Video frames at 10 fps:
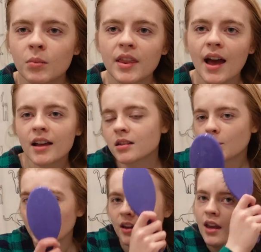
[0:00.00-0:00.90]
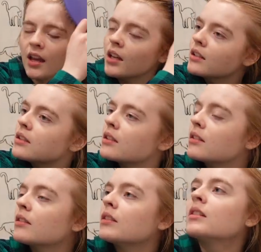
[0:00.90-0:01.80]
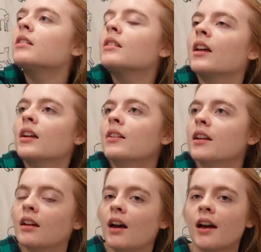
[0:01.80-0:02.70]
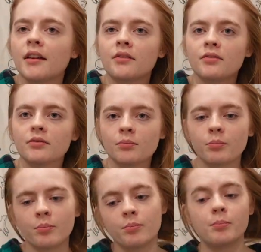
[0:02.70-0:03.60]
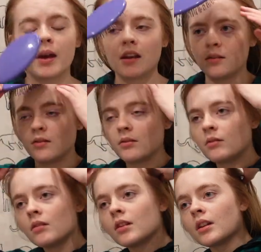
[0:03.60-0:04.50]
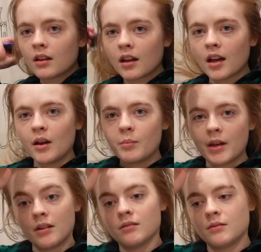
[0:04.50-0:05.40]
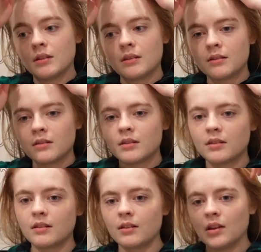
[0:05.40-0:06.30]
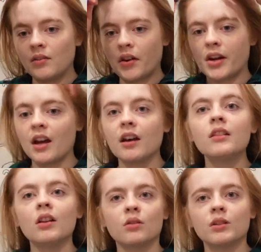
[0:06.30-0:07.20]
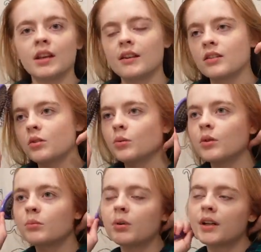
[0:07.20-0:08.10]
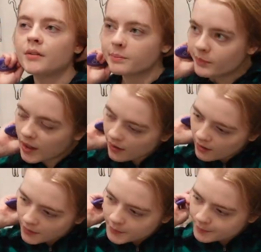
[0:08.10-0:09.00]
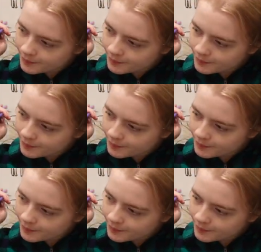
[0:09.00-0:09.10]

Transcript: but that hasn't been the case lately I've been I've been very unlonely at school but I don't know